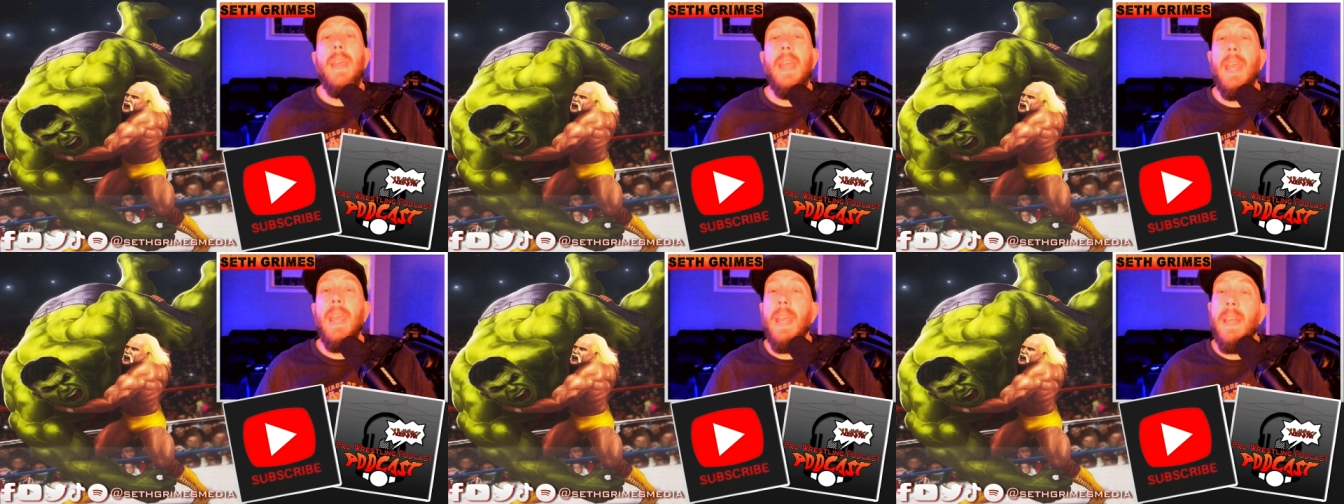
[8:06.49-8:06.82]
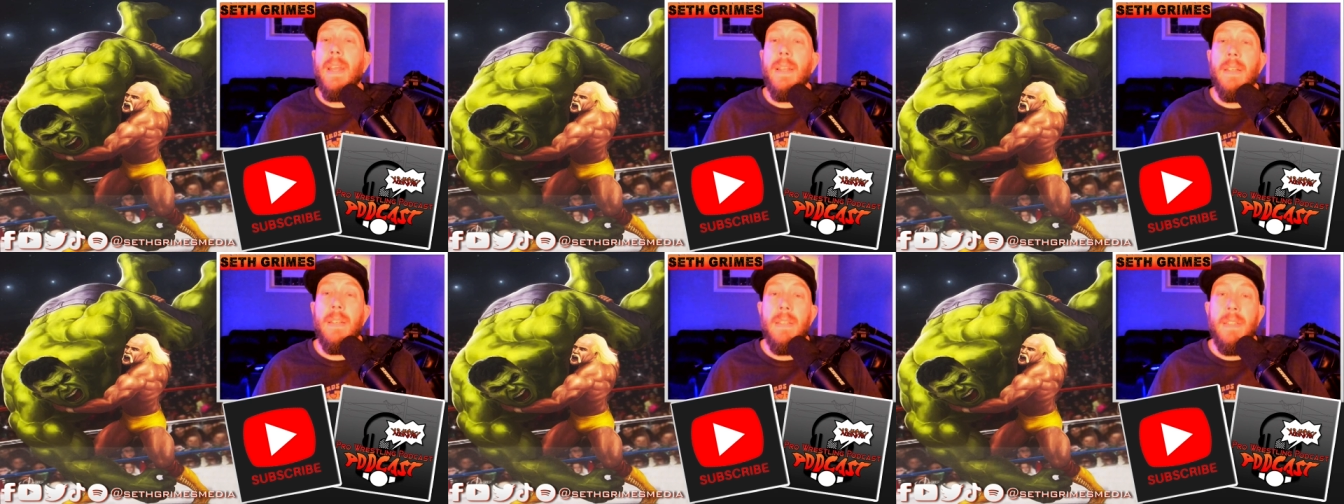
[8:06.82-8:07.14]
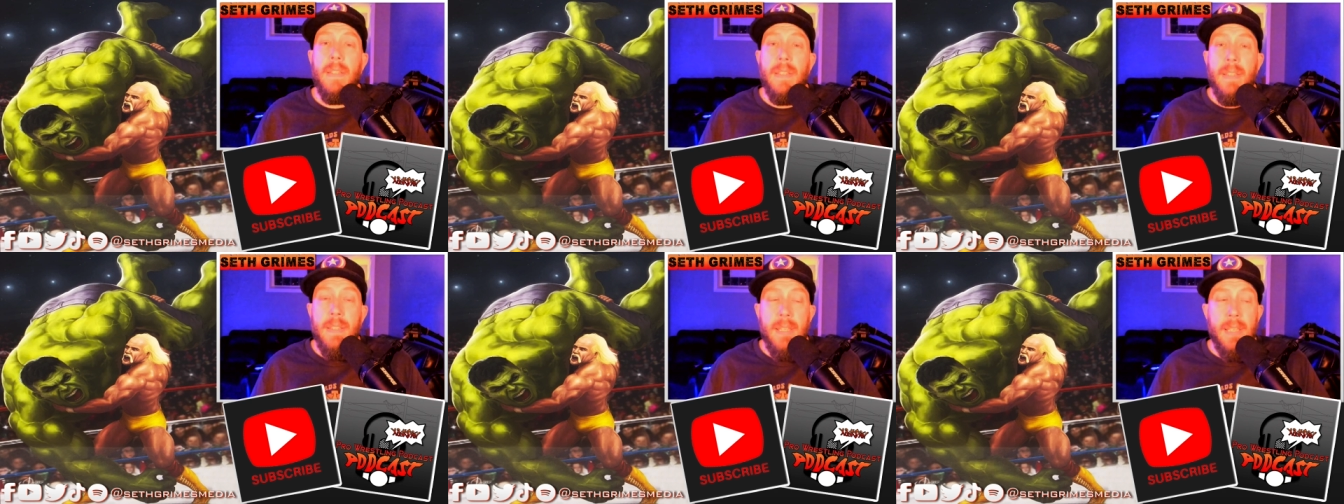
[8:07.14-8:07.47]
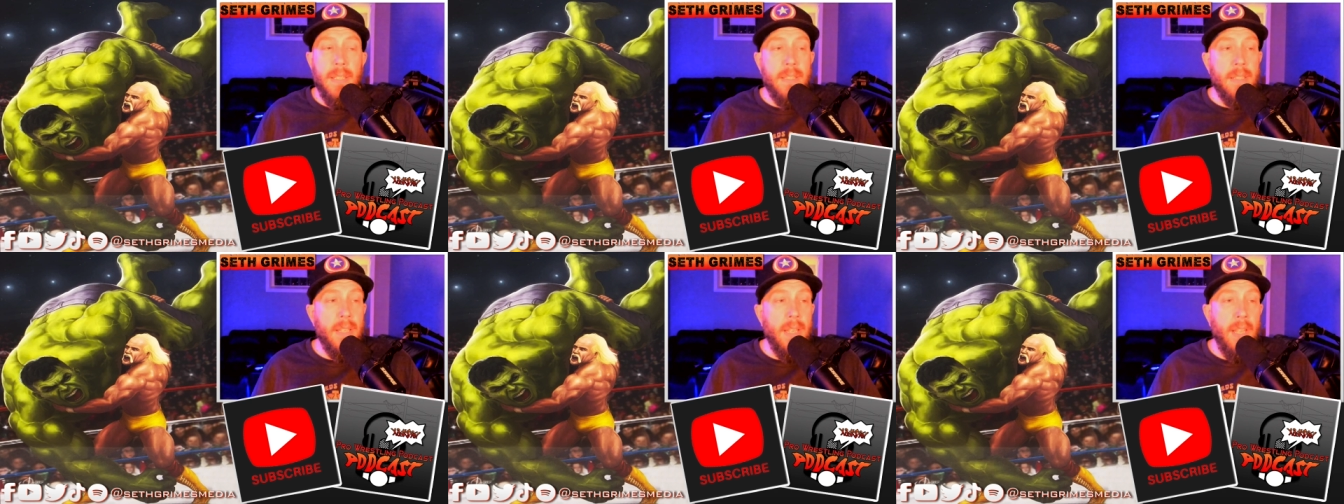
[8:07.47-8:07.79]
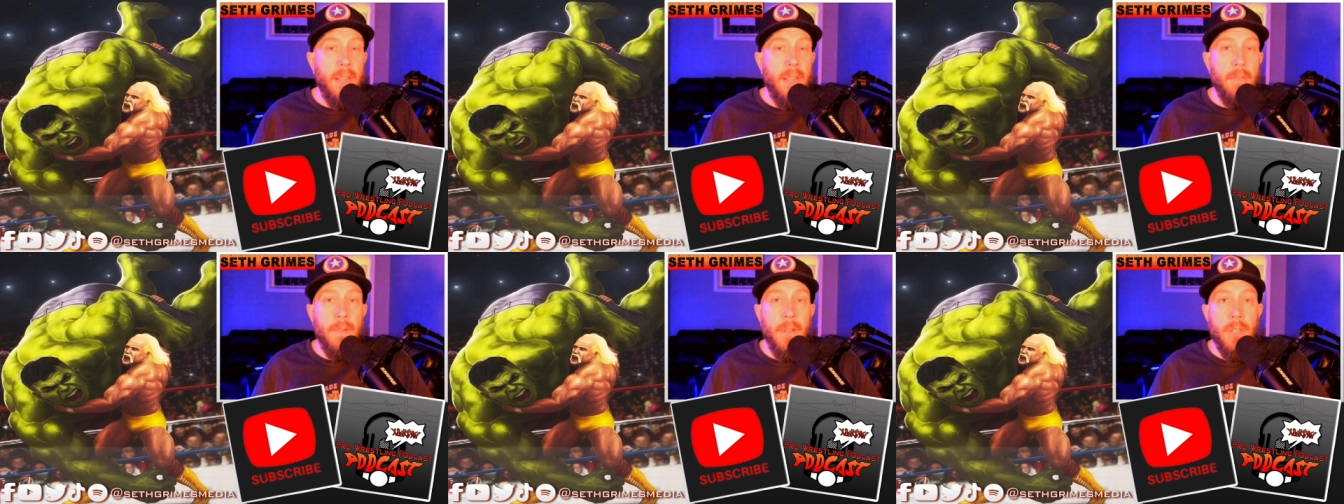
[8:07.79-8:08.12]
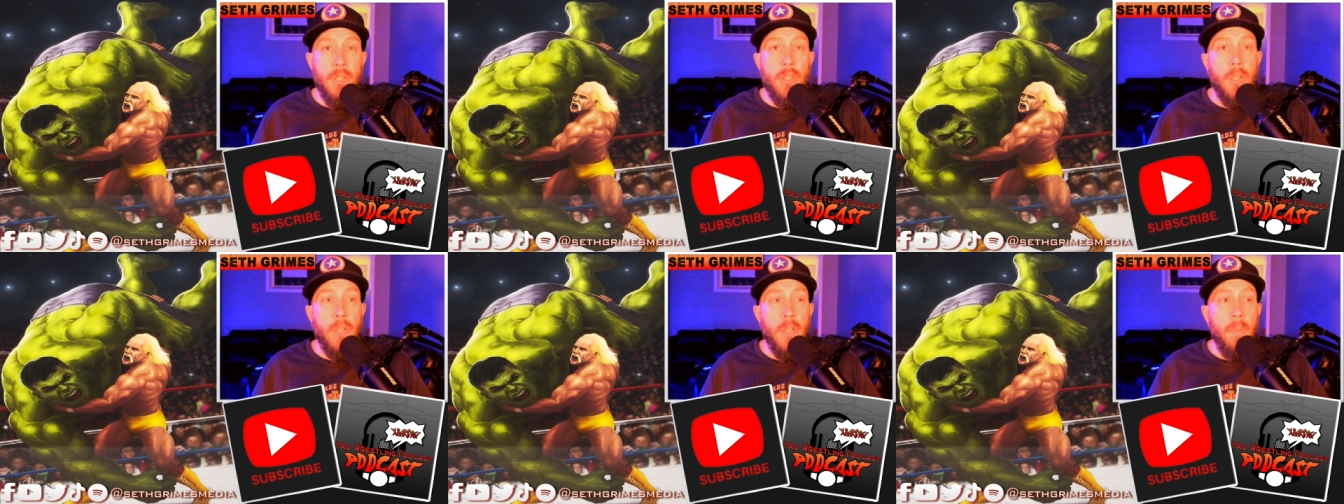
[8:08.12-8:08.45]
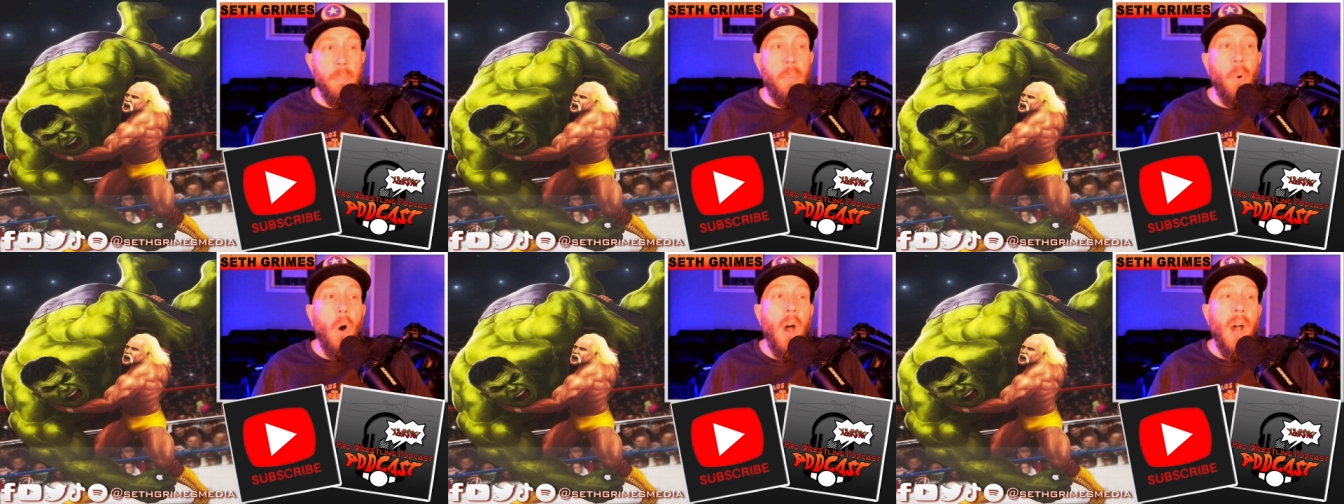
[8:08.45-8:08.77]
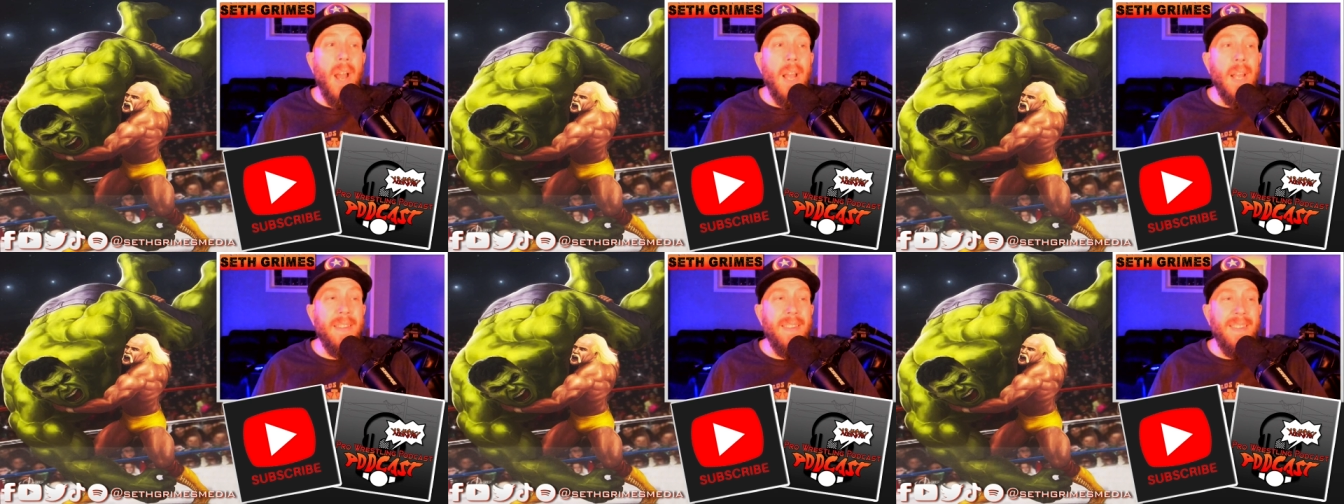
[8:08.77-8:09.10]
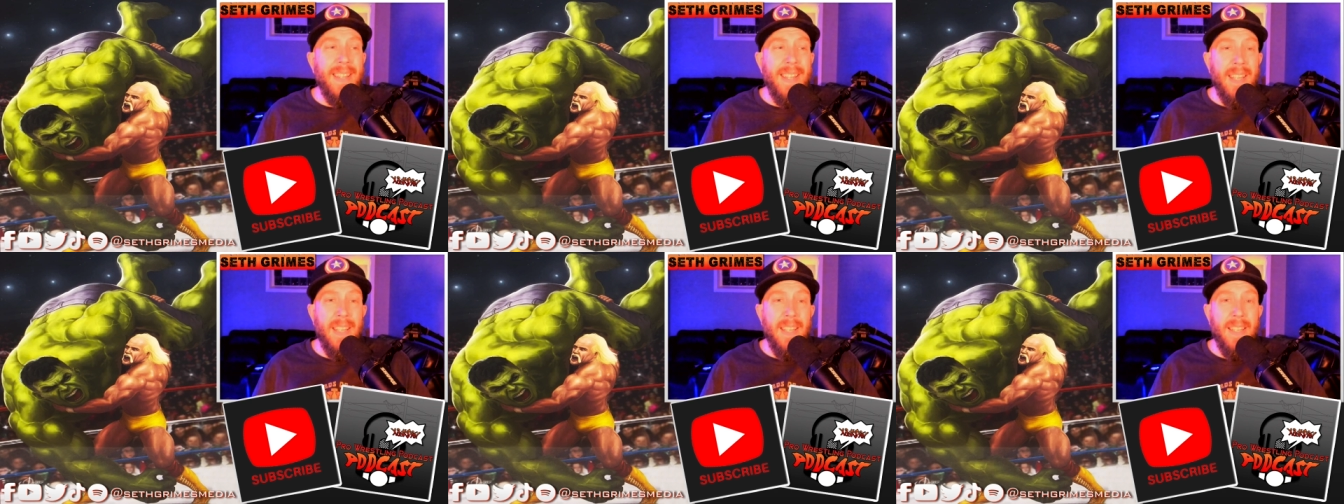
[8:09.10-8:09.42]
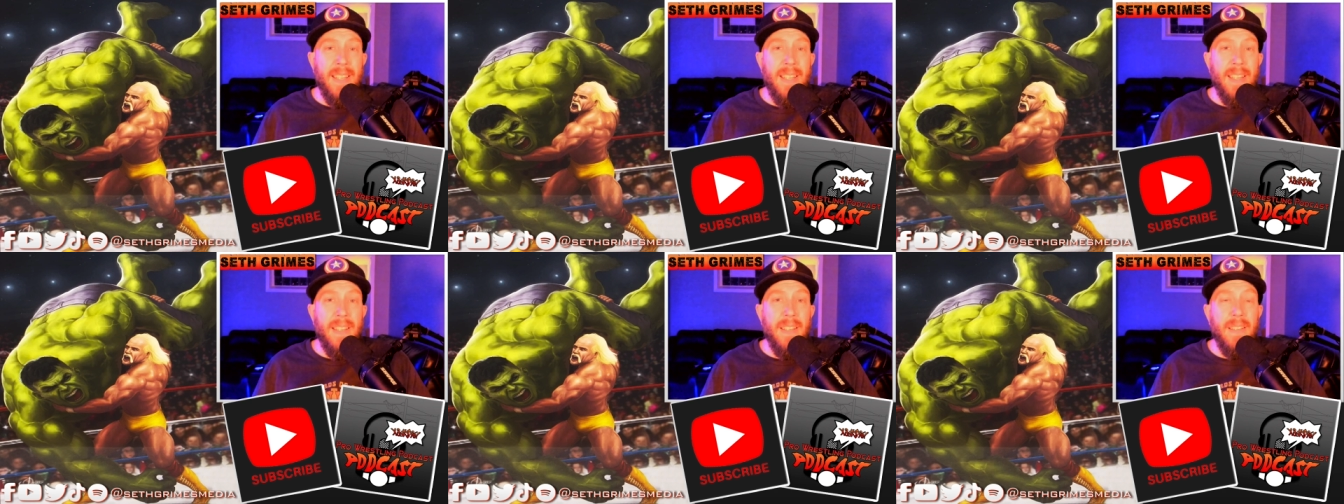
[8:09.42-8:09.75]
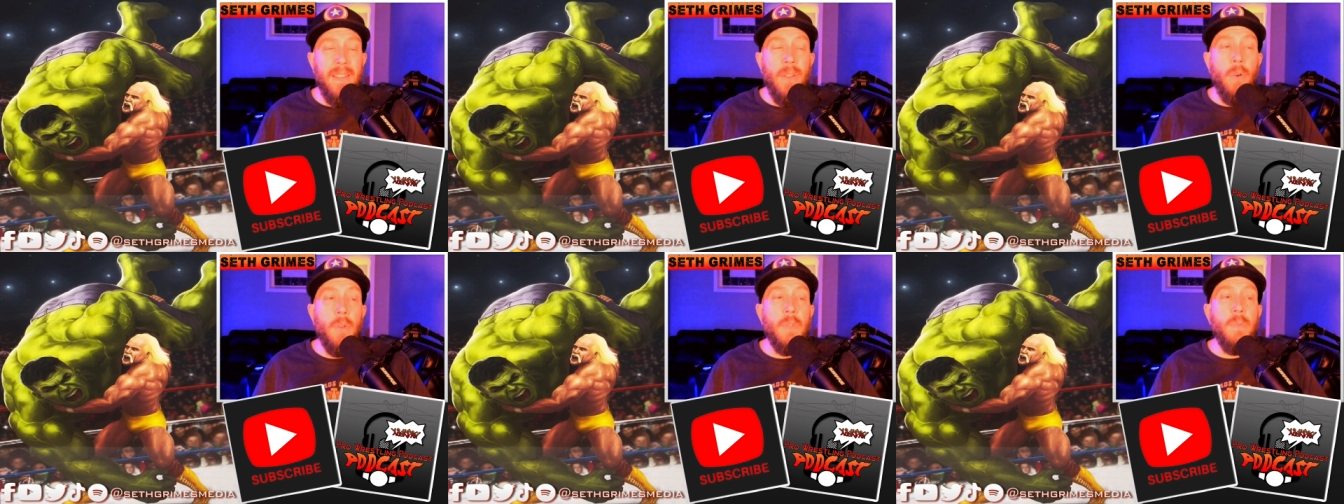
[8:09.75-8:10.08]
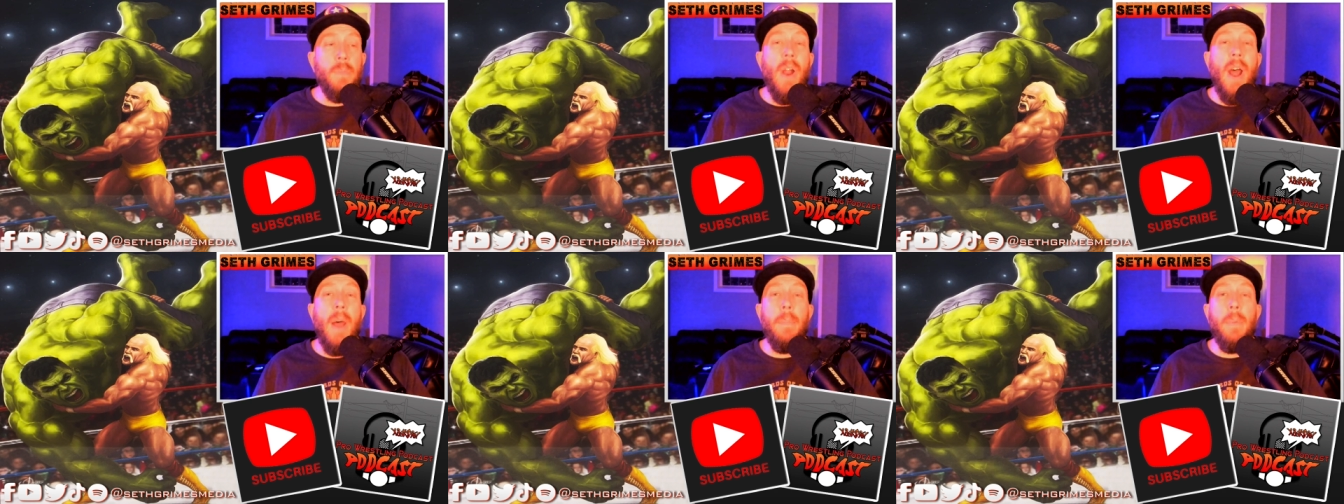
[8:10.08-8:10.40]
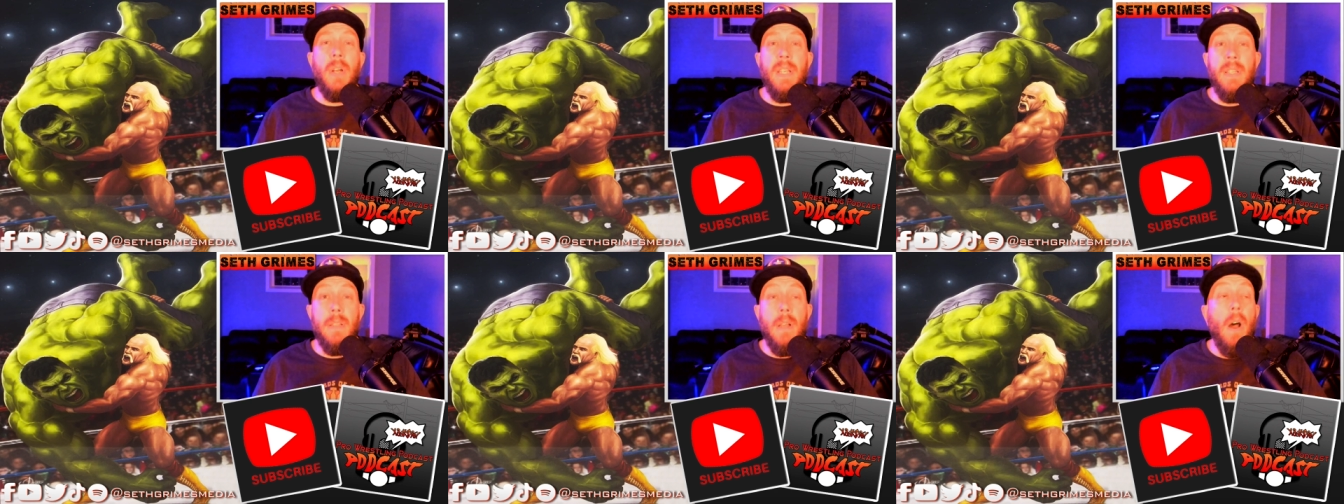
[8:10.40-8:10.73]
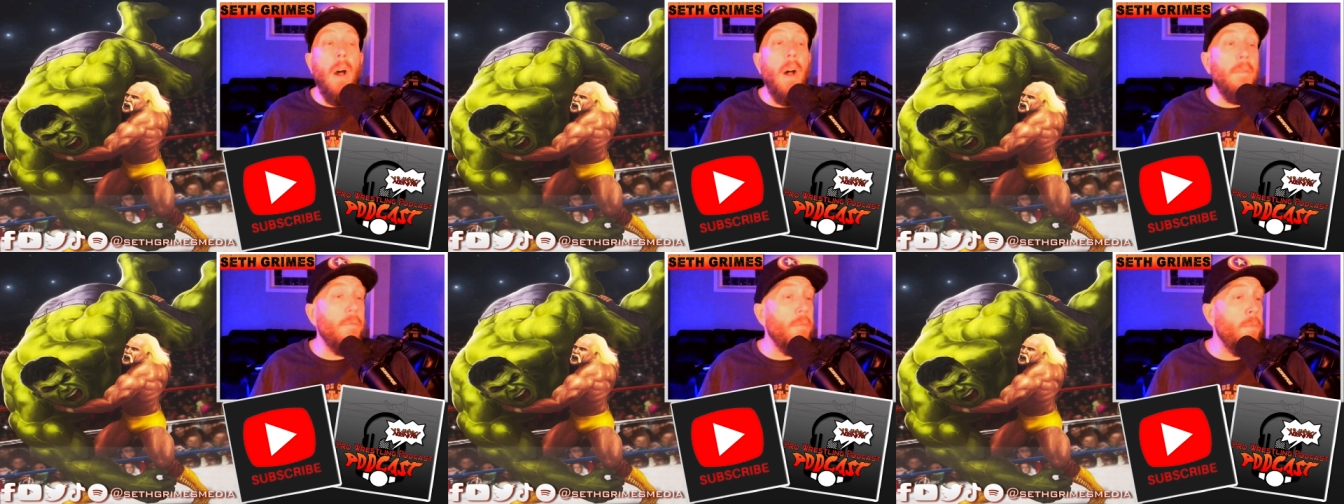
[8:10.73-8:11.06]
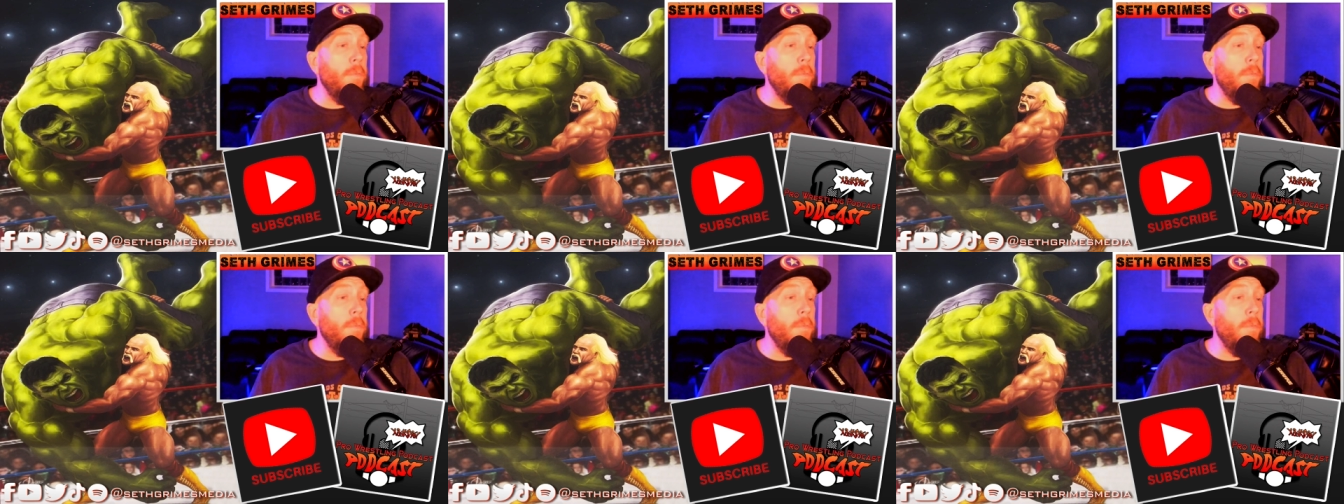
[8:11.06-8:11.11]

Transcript: and Disney eventually bought the those properties off of